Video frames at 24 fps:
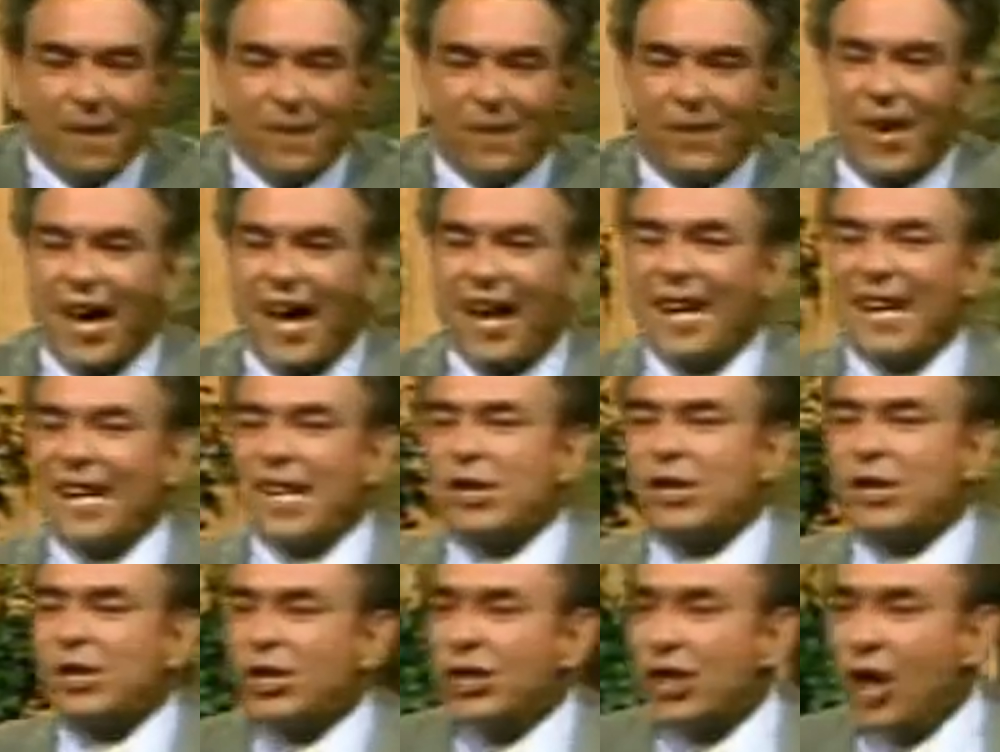that
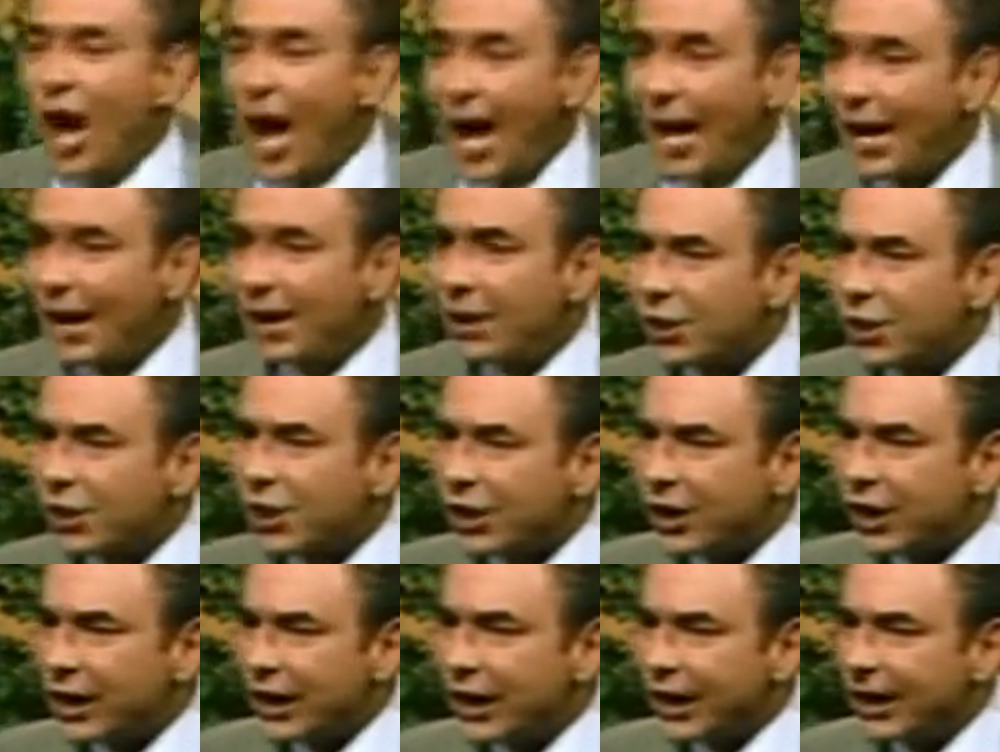is not
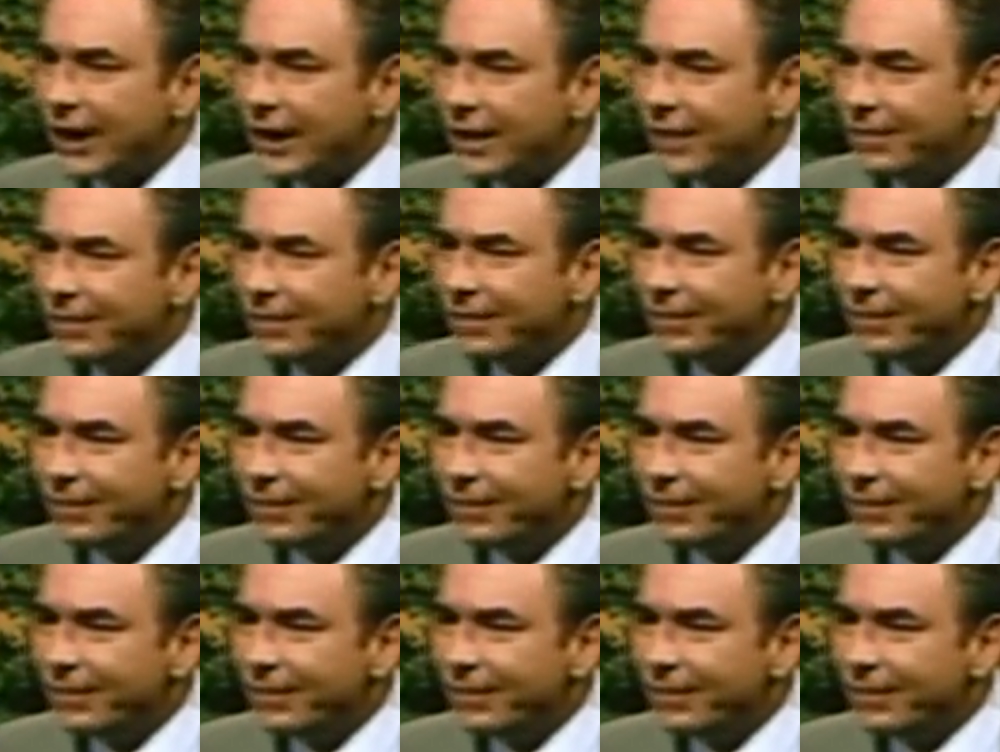understood,